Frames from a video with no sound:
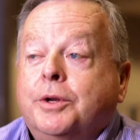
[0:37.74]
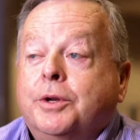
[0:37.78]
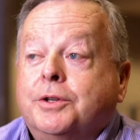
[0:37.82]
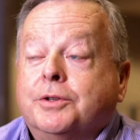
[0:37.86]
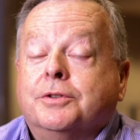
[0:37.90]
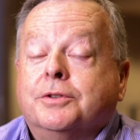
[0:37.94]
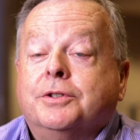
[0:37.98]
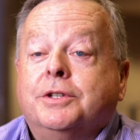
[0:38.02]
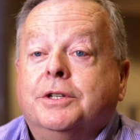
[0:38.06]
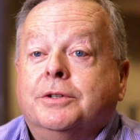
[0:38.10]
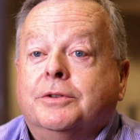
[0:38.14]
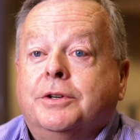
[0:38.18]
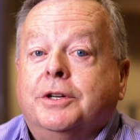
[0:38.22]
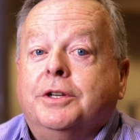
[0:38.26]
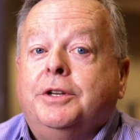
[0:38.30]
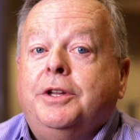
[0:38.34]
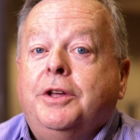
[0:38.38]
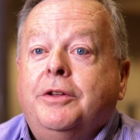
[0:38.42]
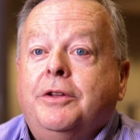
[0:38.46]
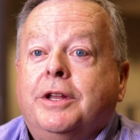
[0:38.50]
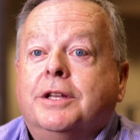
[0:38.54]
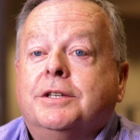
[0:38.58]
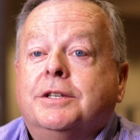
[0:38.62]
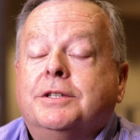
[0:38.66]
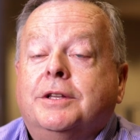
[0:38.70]
which are still good
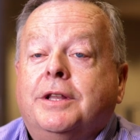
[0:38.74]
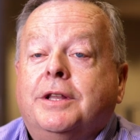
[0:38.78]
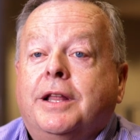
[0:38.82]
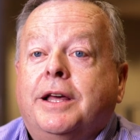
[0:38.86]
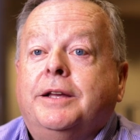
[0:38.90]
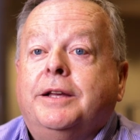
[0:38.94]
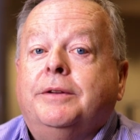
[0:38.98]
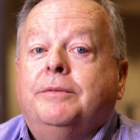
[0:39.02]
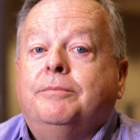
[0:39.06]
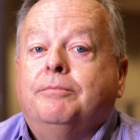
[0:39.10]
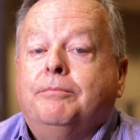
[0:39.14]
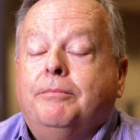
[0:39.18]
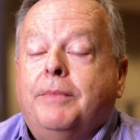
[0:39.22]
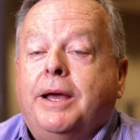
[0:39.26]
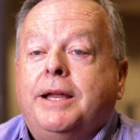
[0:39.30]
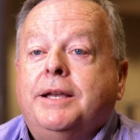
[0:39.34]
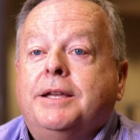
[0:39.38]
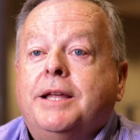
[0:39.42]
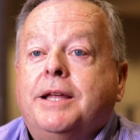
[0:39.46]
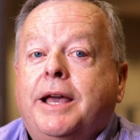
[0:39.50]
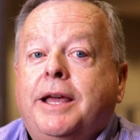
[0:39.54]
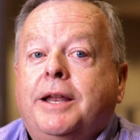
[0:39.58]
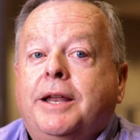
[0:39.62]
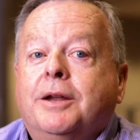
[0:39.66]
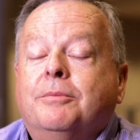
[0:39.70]
units and they
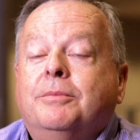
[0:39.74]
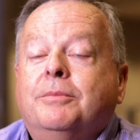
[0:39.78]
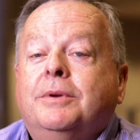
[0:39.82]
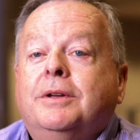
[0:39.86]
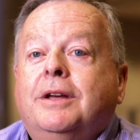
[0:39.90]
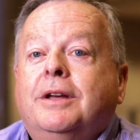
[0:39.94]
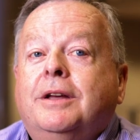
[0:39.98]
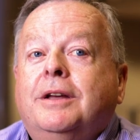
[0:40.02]
maintain them.